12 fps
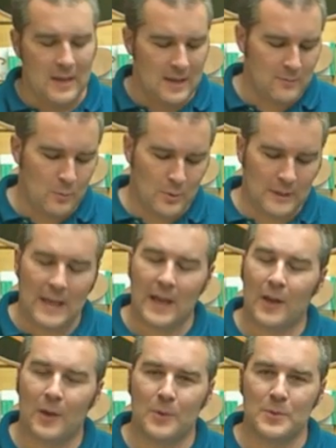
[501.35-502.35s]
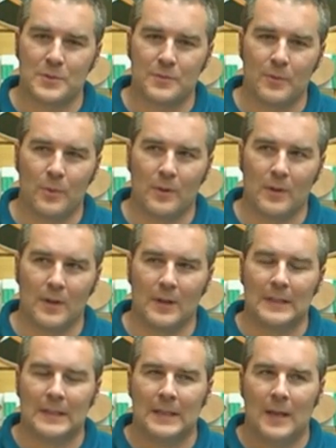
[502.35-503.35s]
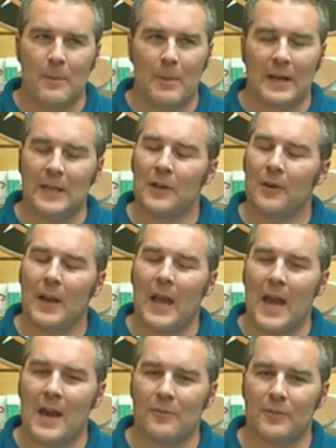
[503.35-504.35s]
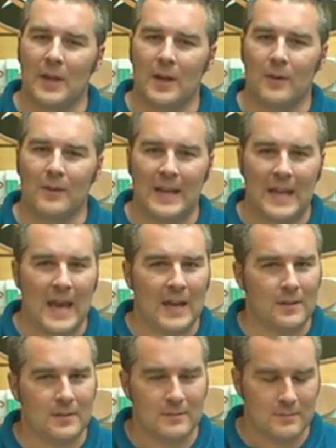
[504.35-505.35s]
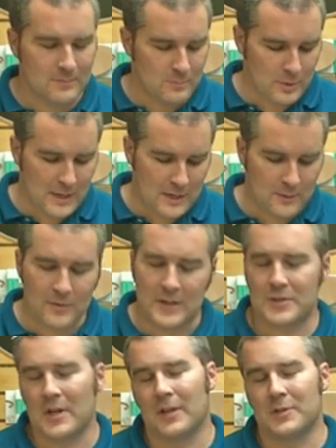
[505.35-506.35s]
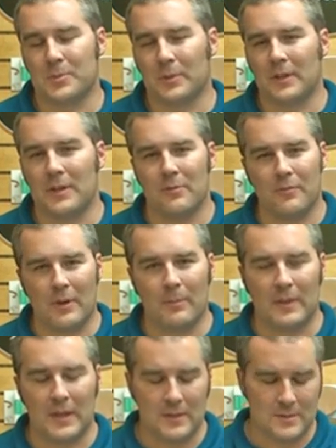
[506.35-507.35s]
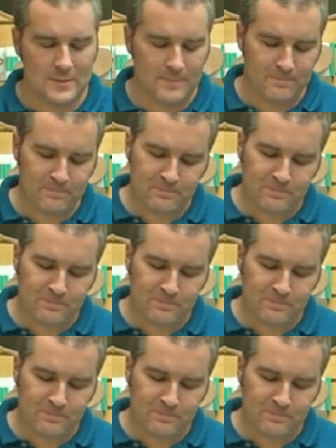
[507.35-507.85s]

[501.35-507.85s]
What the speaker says: and I've worn Kenkos for about 1.5 years now, get plantar fasciitis relief from these.